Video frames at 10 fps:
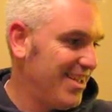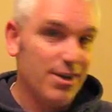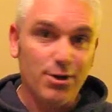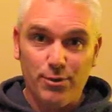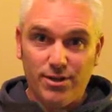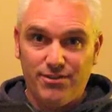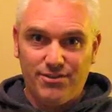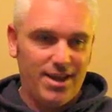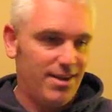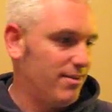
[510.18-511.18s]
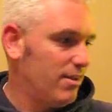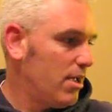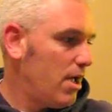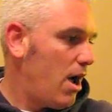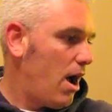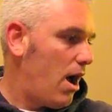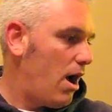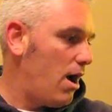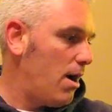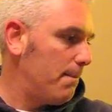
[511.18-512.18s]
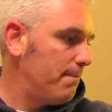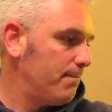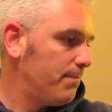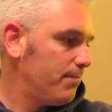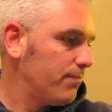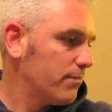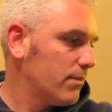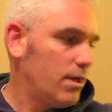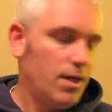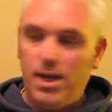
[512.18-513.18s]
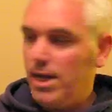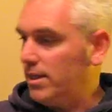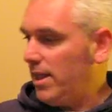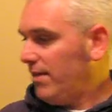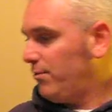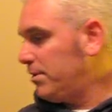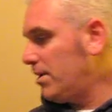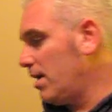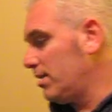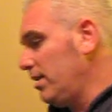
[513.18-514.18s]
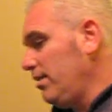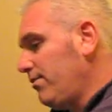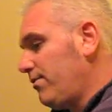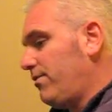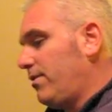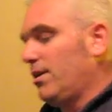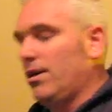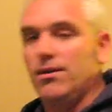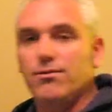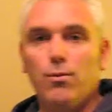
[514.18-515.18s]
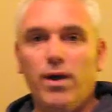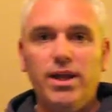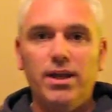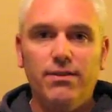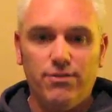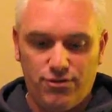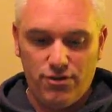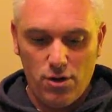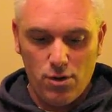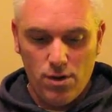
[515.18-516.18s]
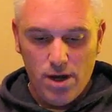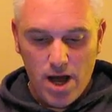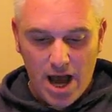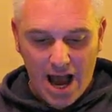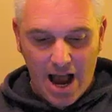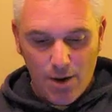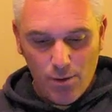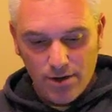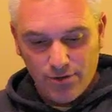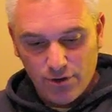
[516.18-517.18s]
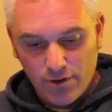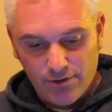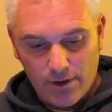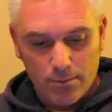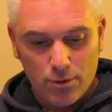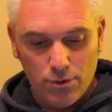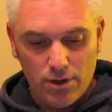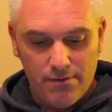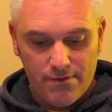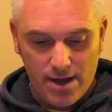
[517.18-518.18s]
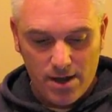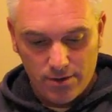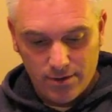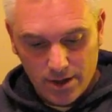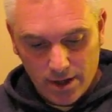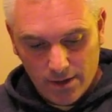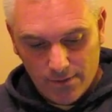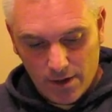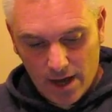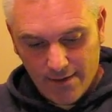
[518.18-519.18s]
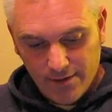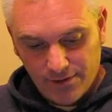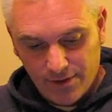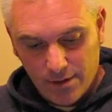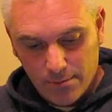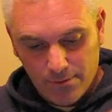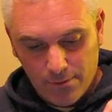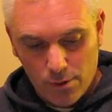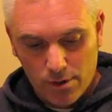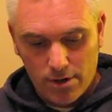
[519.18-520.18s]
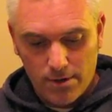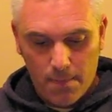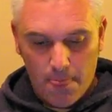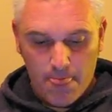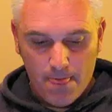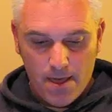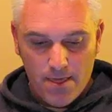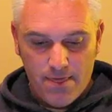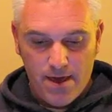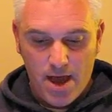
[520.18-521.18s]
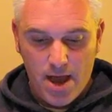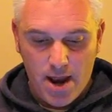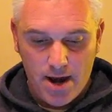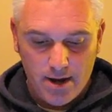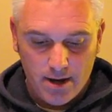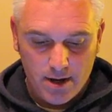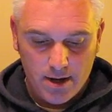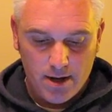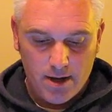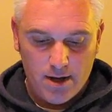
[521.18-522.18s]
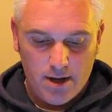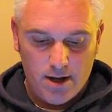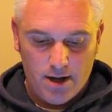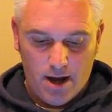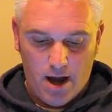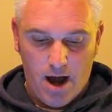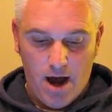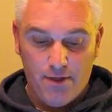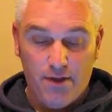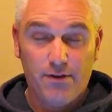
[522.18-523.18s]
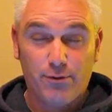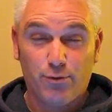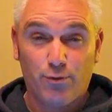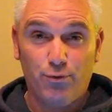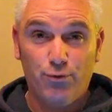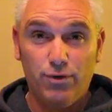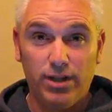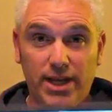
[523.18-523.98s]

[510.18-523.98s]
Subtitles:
Gorilla Stand. And last but not least, as a way to end the show, I want to show you something cool I found. If you haven't seen it before, then I thought this was really